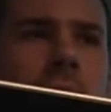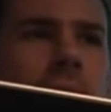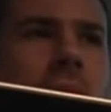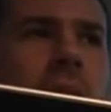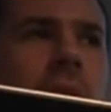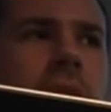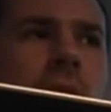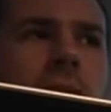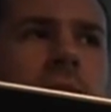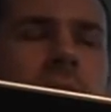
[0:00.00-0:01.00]

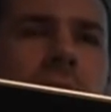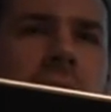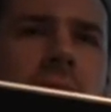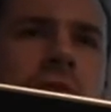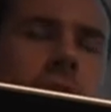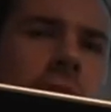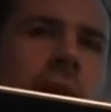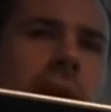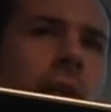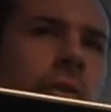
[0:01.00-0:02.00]
And they took
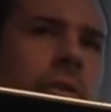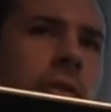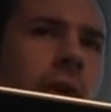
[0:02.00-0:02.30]
it out,